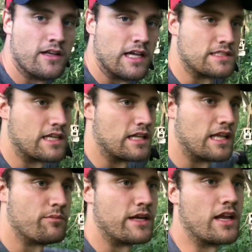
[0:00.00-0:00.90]
that's gonna
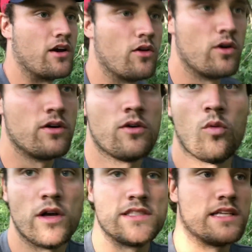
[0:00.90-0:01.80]
let me know
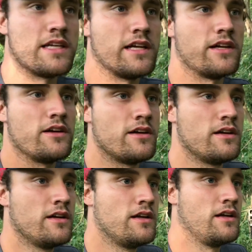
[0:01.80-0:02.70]
what's in here
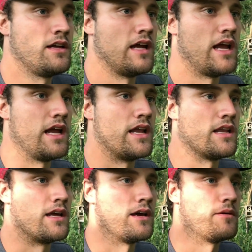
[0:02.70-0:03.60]

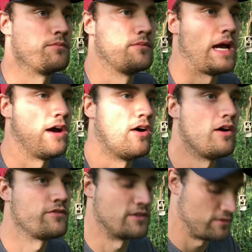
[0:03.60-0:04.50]
and how
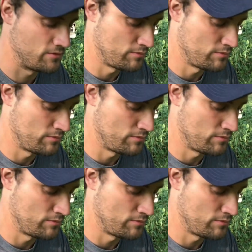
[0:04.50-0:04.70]
often.